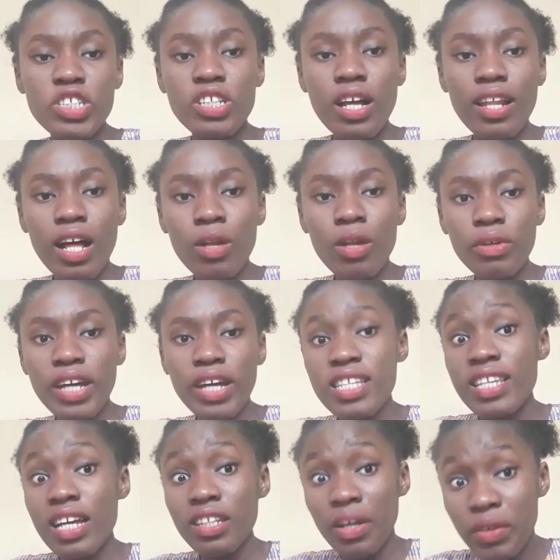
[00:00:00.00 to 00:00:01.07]
Rachel and
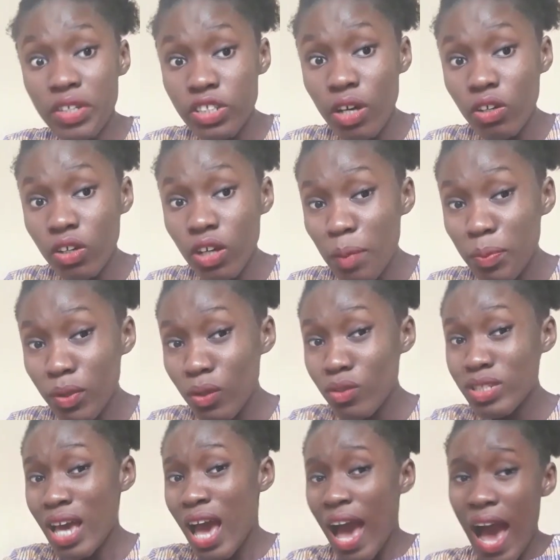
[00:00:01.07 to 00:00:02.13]
Lucas, they're interracial
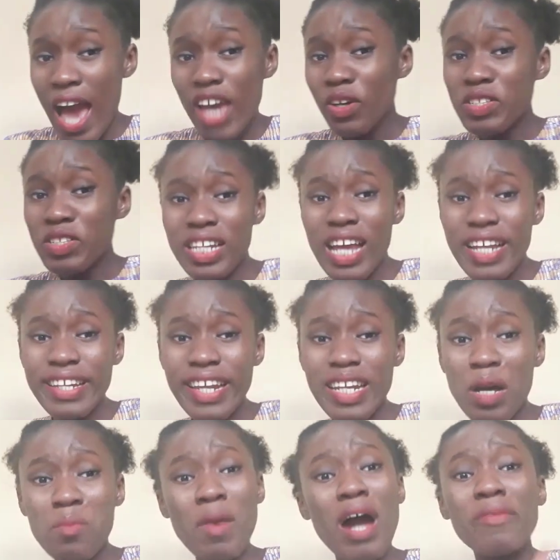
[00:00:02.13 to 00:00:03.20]
couples. Are you going to say that
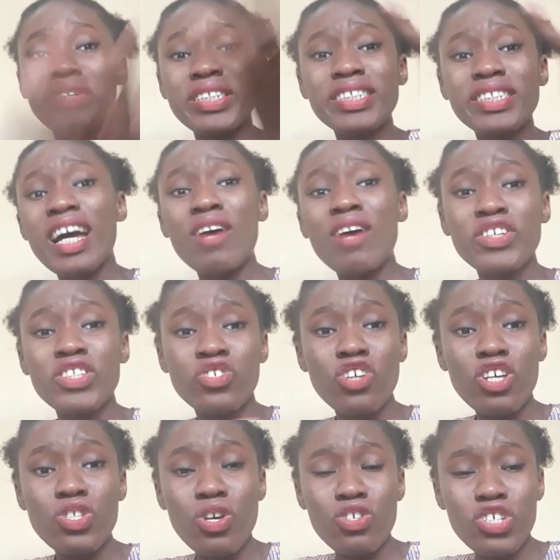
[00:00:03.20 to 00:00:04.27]
Adana married David
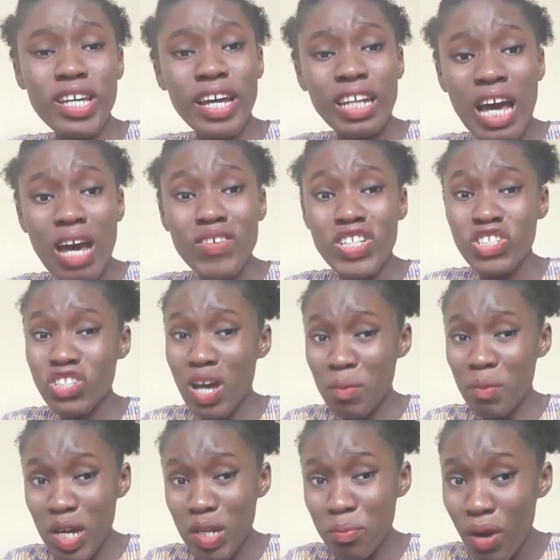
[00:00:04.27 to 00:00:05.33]
just so she can have a
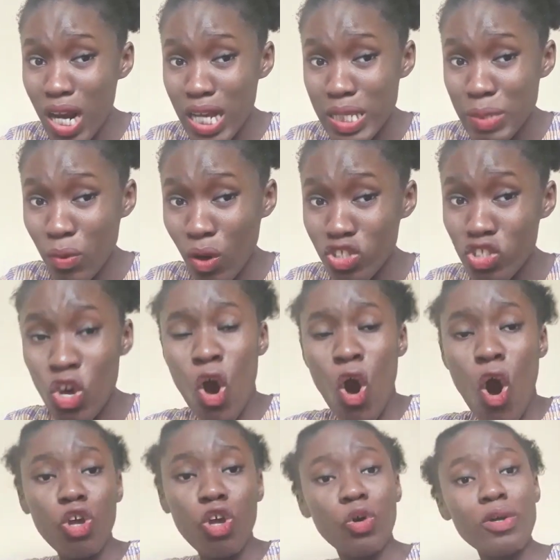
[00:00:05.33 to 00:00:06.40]
German passport?
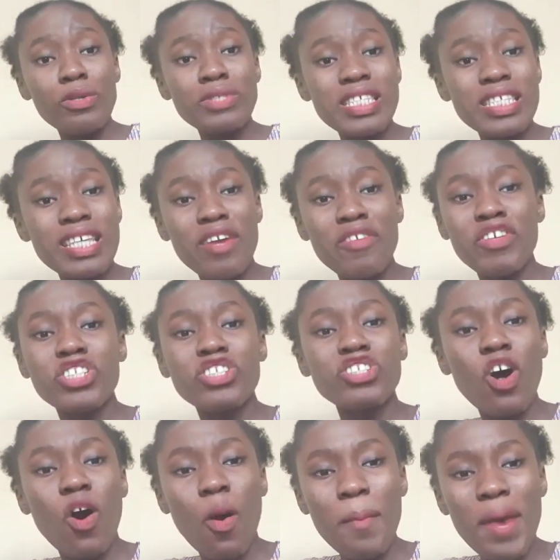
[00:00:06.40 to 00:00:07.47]
Or you're going to say
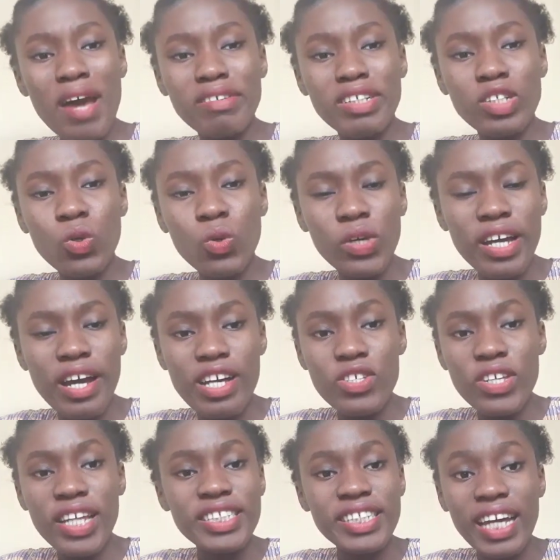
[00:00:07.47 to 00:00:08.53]
Rachel married Lucas
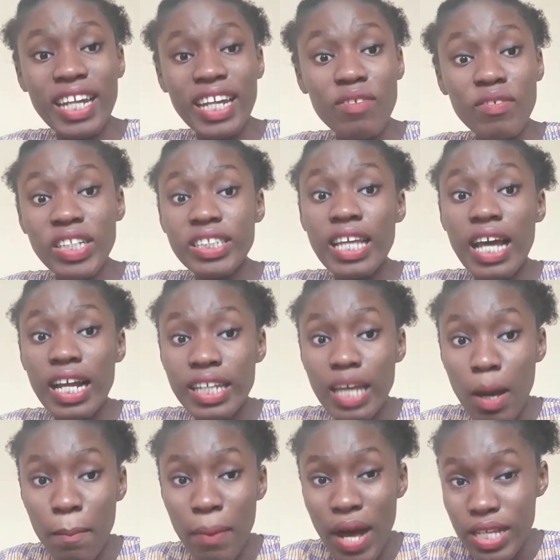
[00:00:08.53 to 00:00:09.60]
so that she can have an
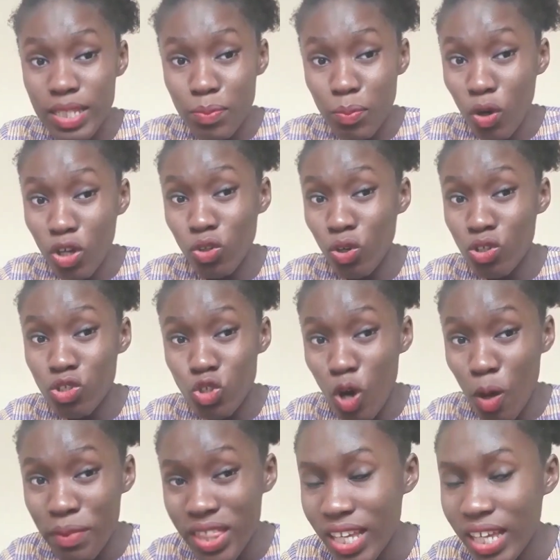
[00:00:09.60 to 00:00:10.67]
Italian passport or
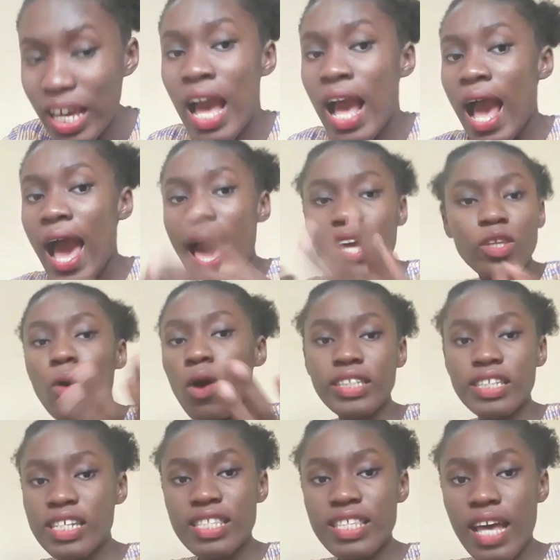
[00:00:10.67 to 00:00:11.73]
something? I don't
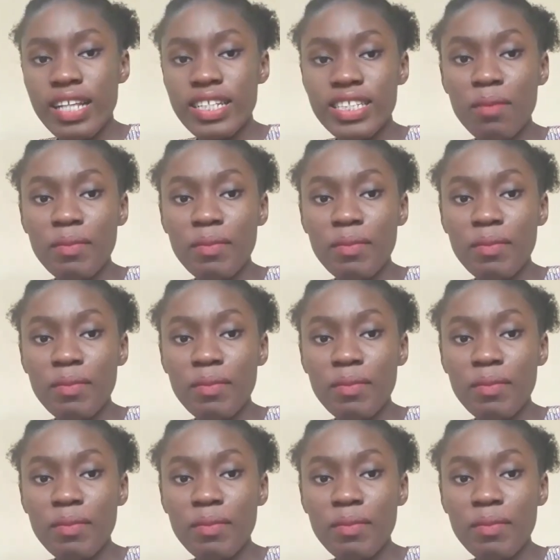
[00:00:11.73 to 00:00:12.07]
understand.